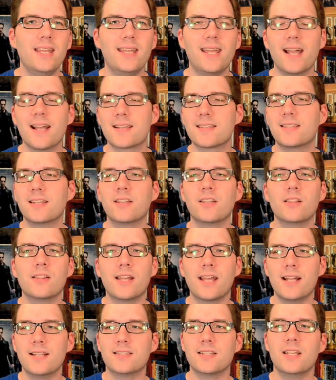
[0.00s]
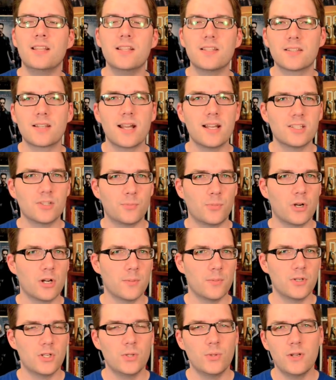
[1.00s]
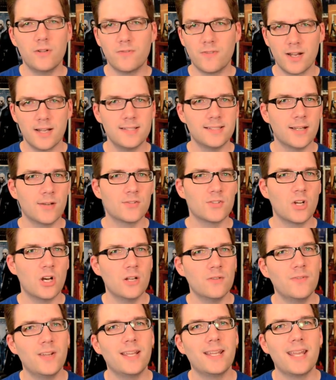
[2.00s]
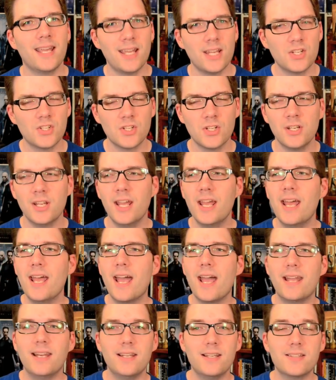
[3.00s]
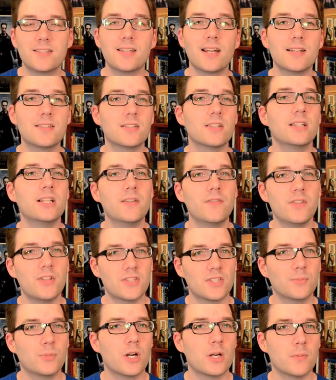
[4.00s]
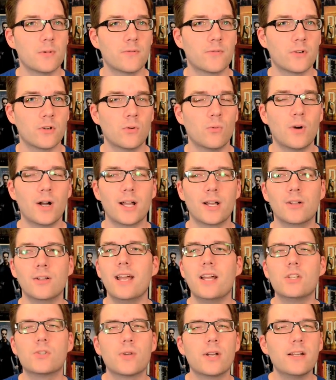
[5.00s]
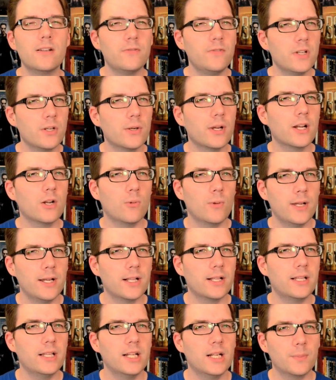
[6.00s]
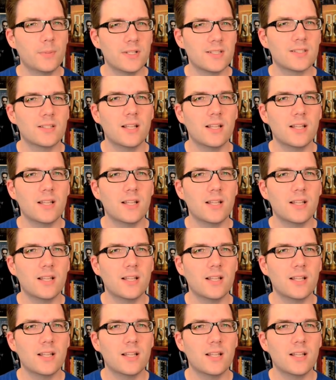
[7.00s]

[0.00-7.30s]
He accidentally lands in this guy's apartment who he finds out is on vacation, and he decides to live in this apartment for a while and try to figure out a way to clean up his